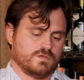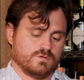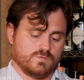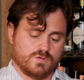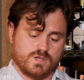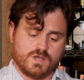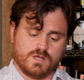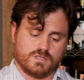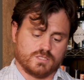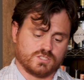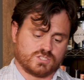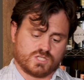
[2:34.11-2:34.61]

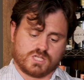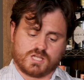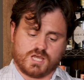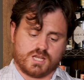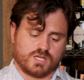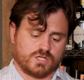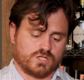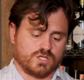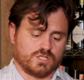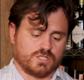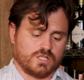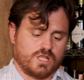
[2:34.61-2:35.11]
Well, at least I got
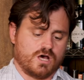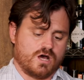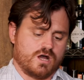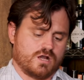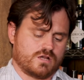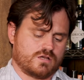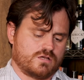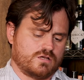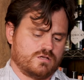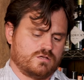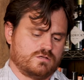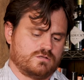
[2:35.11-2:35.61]
a good lock.
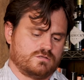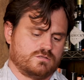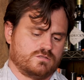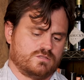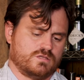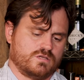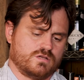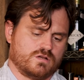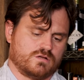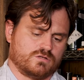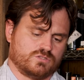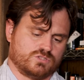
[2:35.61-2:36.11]

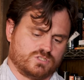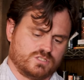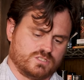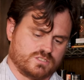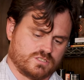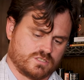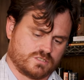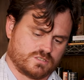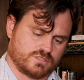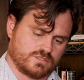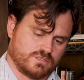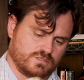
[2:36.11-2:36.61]
There,
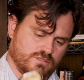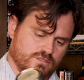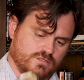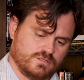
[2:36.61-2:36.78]
Jesus.